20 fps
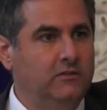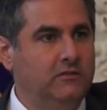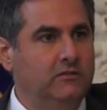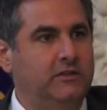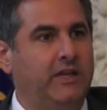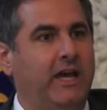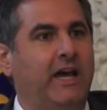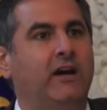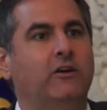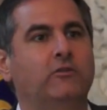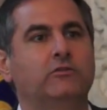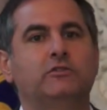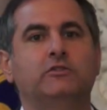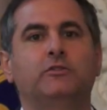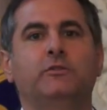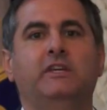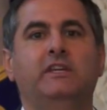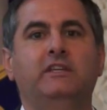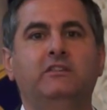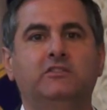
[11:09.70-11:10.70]
Down
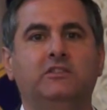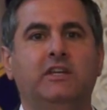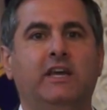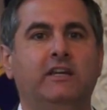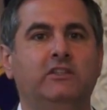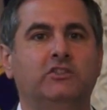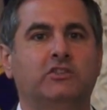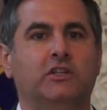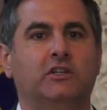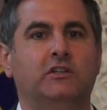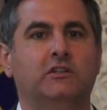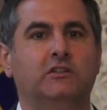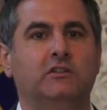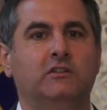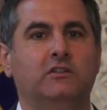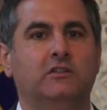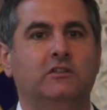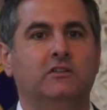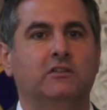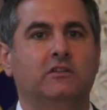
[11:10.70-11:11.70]
to East Asia,
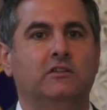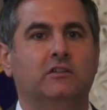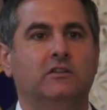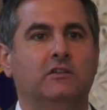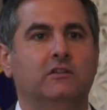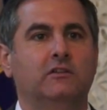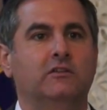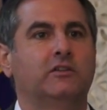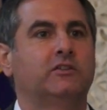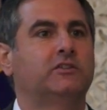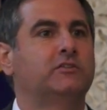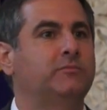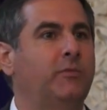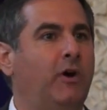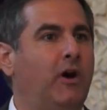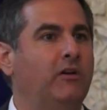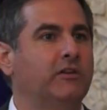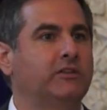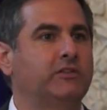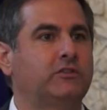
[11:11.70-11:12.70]
the
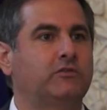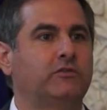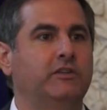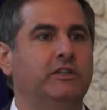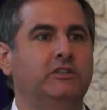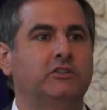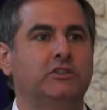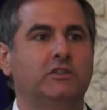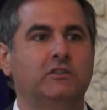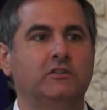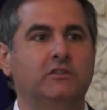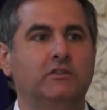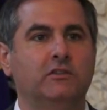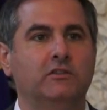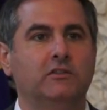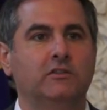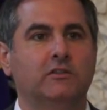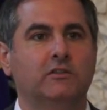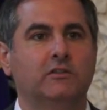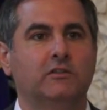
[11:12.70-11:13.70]
smallest region,
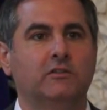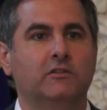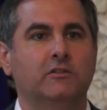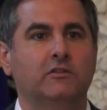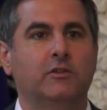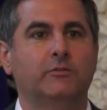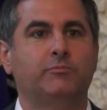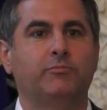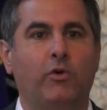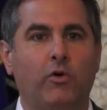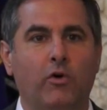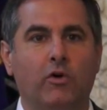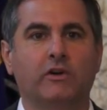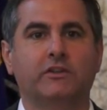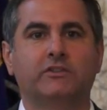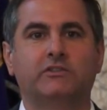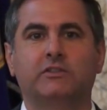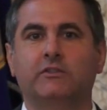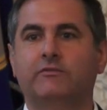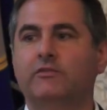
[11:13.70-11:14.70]
the
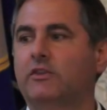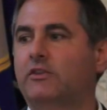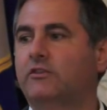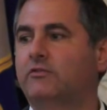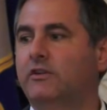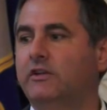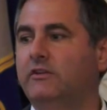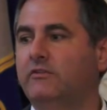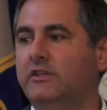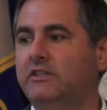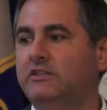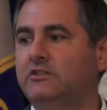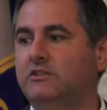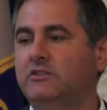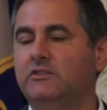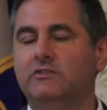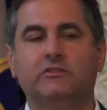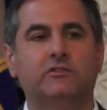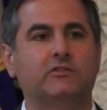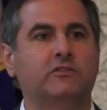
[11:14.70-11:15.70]
poorest of the three
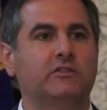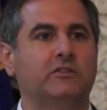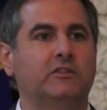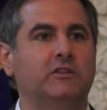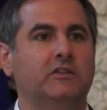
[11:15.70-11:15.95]
regions,